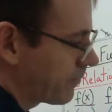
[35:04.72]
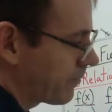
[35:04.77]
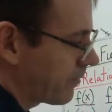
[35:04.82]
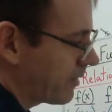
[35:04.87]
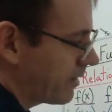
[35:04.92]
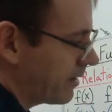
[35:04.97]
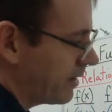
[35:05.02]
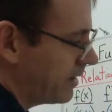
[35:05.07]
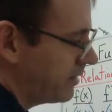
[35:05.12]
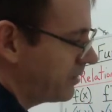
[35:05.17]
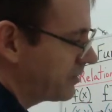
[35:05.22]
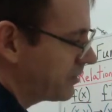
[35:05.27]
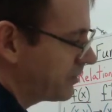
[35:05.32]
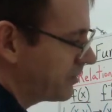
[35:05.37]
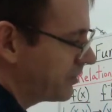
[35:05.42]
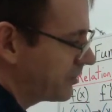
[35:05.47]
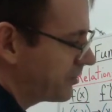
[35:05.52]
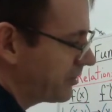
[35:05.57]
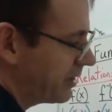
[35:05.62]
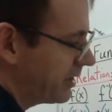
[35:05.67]
Okay, so
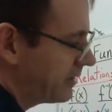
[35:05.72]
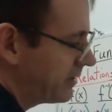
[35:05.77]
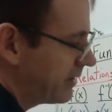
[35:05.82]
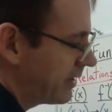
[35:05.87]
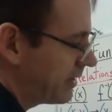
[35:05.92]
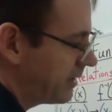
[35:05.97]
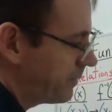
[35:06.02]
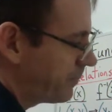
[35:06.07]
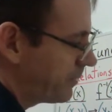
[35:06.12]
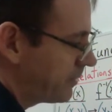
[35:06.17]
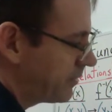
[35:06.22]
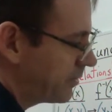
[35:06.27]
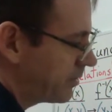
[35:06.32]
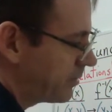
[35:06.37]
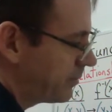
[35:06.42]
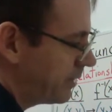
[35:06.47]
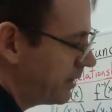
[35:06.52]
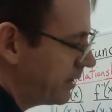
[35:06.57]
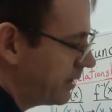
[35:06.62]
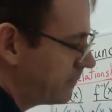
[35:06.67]
straighten that up a
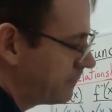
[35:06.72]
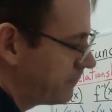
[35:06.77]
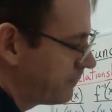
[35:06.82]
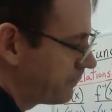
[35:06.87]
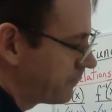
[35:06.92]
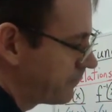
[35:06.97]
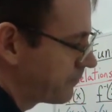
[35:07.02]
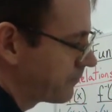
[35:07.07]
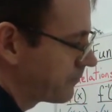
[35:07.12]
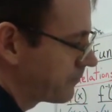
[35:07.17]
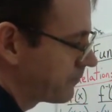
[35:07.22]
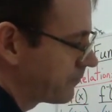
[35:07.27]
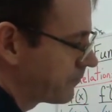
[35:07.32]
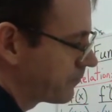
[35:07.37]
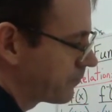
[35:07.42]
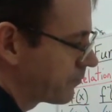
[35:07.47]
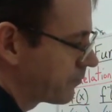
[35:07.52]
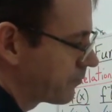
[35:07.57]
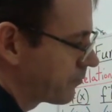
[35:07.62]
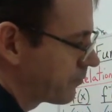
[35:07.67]
little bit.
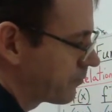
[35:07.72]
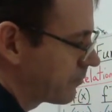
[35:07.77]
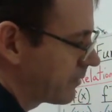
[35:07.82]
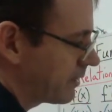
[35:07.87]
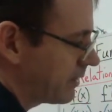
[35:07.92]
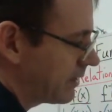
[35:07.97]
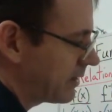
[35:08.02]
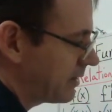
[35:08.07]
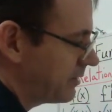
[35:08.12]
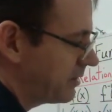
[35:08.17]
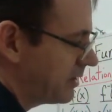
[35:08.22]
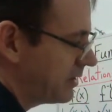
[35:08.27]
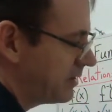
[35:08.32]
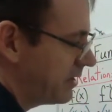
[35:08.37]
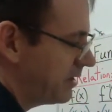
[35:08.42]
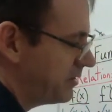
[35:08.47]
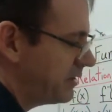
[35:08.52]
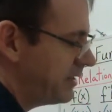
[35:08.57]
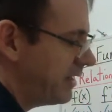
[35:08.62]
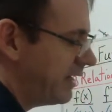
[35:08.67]
Like I said, it
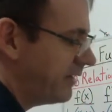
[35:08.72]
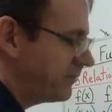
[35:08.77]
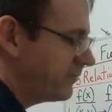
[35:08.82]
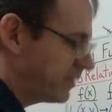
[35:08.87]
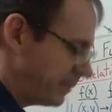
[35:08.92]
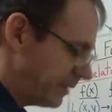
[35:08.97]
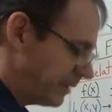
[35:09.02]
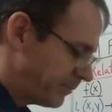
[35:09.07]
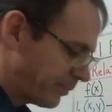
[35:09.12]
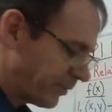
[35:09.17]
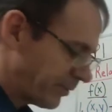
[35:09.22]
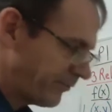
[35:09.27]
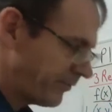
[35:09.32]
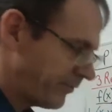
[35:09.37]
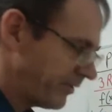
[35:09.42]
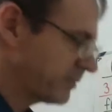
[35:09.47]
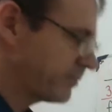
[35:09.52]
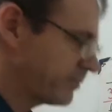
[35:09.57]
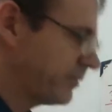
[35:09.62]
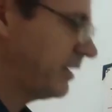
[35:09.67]
doesn't have to be perfect, but